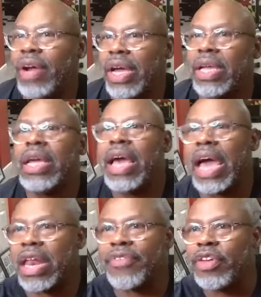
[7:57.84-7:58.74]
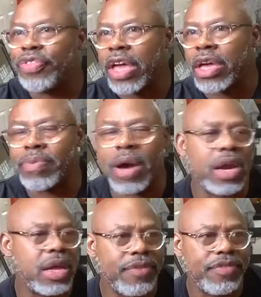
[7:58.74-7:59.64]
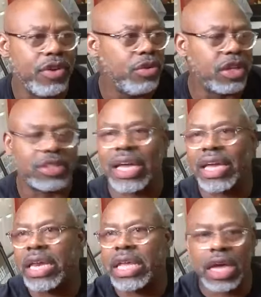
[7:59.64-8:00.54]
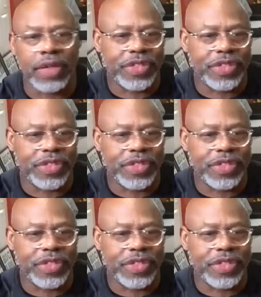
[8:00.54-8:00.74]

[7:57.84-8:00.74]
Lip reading: right. And if you think about it, if you looked at any of